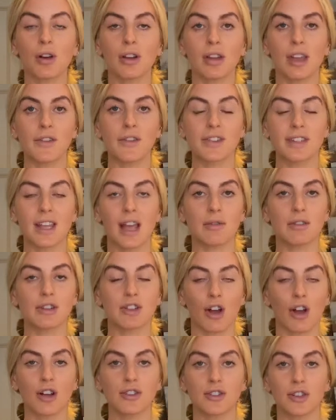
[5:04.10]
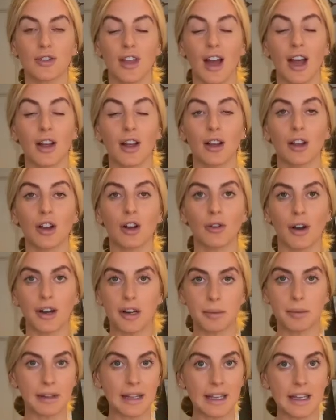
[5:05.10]
gives that risotto that
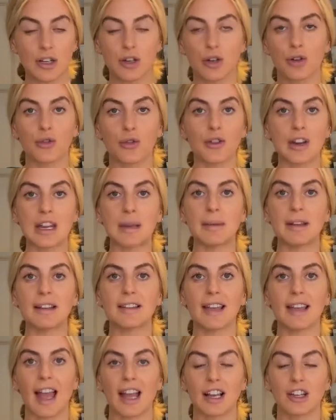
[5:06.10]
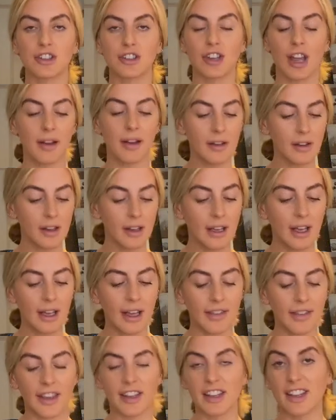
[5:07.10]
incredibly creamy texture
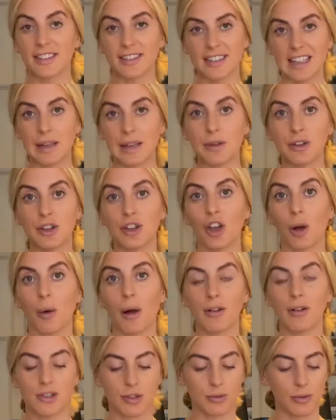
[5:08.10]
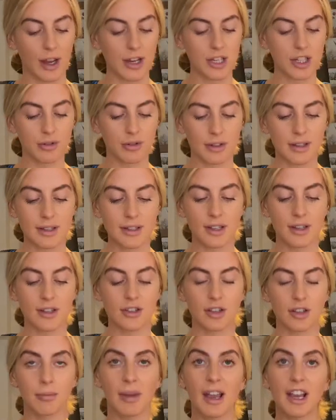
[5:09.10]
that you see when you go out to restaurants.
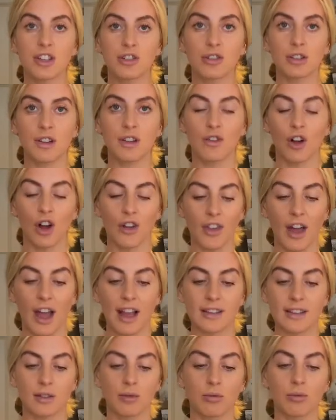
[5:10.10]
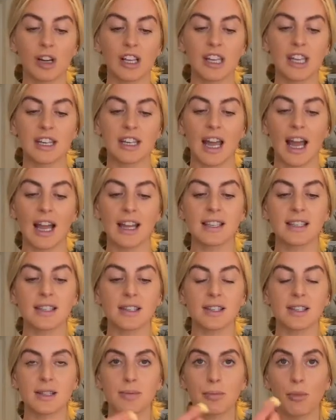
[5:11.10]
So make sure you've got that into really nice
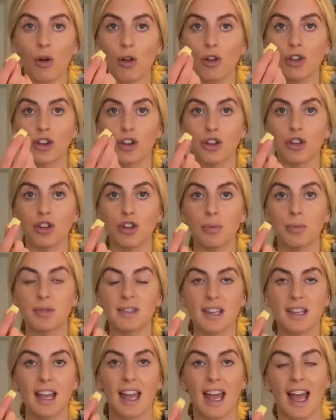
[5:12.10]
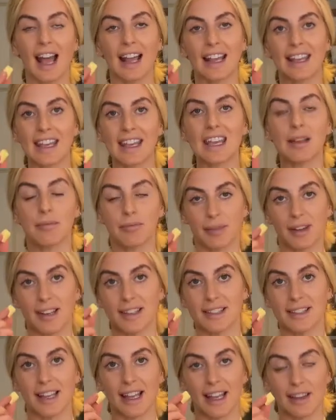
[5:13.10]
small cubes and keep
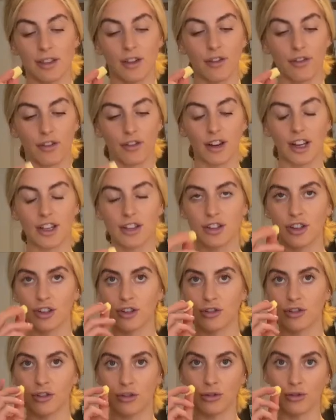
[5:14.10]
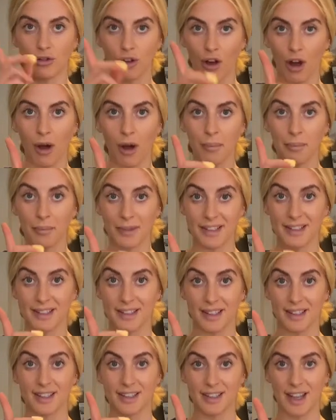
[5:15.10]
this in the fridge. Do not miss
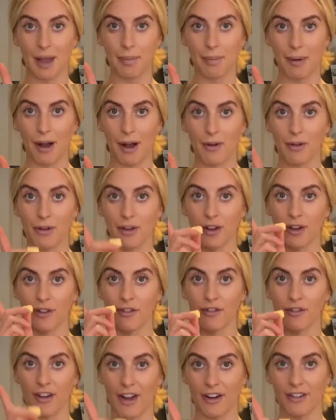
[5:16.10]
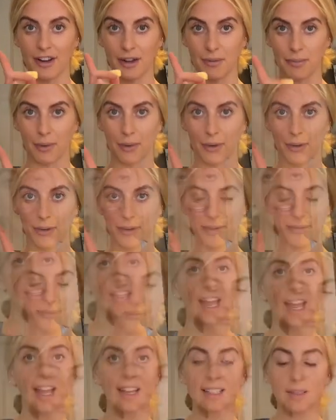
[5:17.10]
this step out, very important.
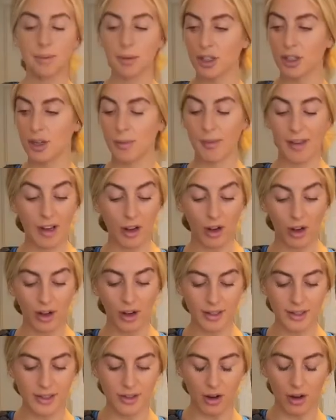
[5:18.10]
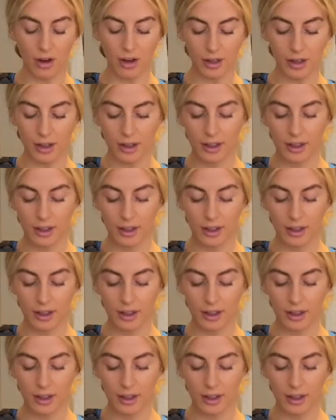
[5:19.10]
Next, we're gonna make our stock.